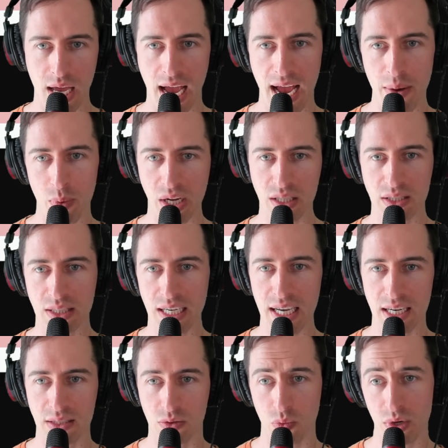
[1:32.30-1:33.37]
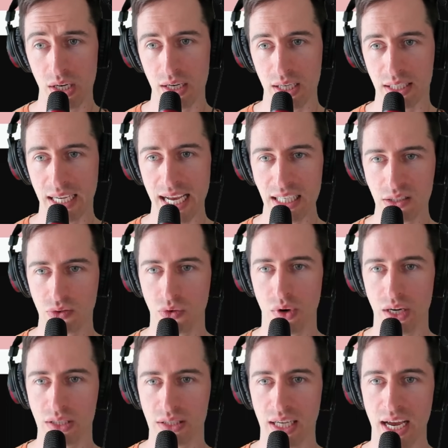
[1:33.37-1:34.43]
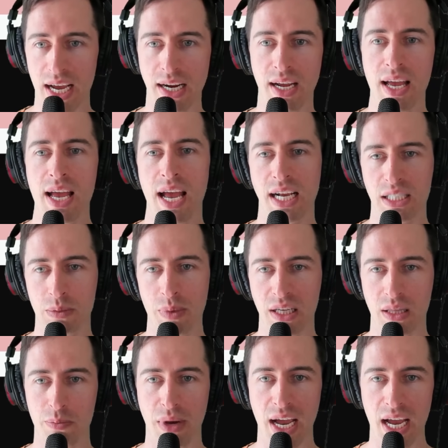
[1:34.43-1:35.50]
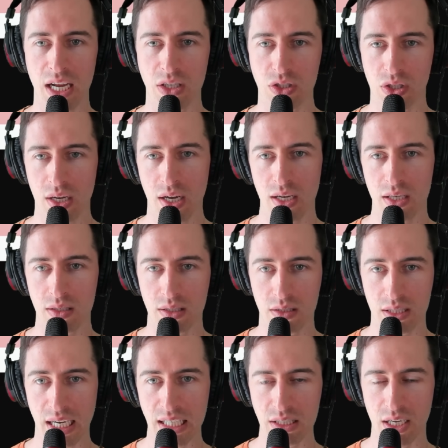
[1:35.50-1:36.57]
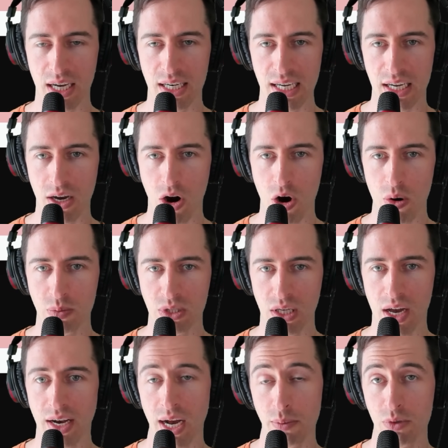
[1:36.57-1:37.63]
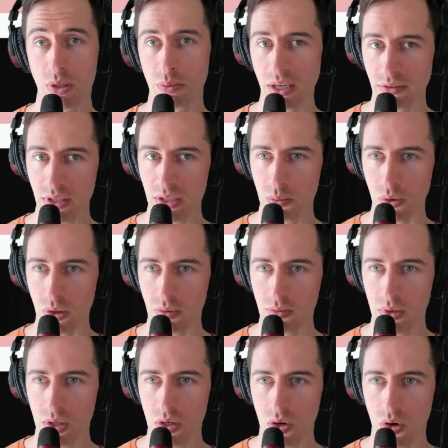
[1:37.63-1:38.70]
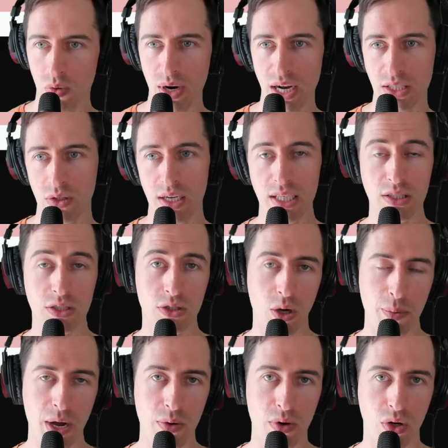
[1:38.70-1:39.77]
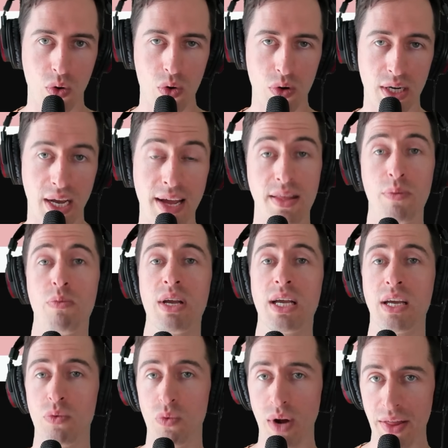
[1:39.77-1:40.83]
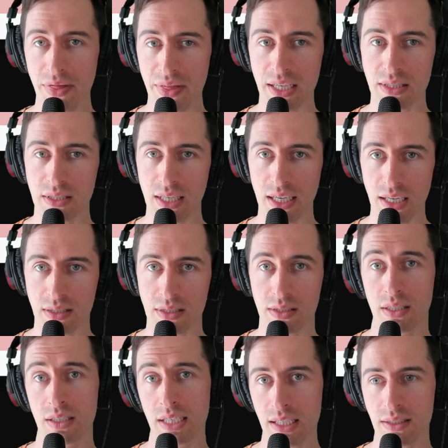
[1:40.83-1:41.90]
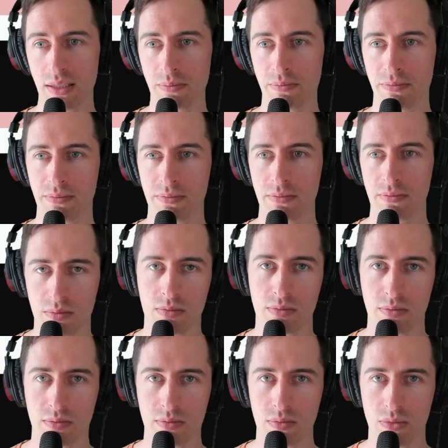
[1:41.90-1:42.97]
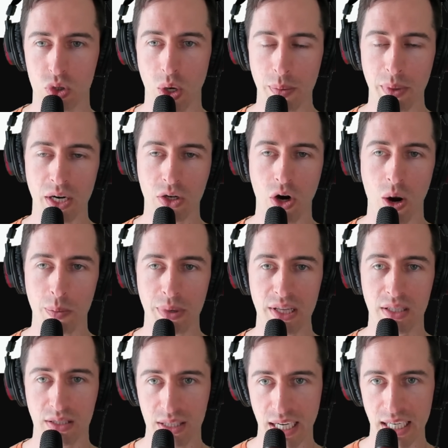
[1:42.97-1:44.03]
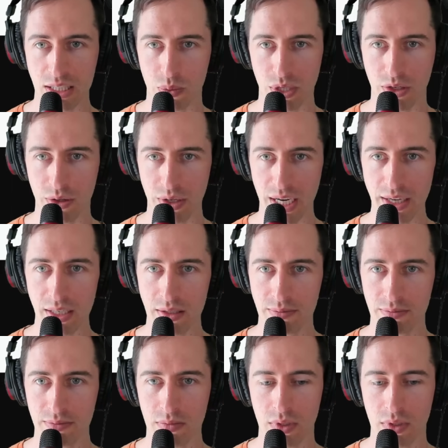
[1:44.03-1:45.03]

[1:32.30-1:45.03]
And we can see it's written a test for us saying expect the page test ID home sign up to be visible. All right, so let's stop our recorder and then we can run these tests to test them. So I'm going to copy this test we created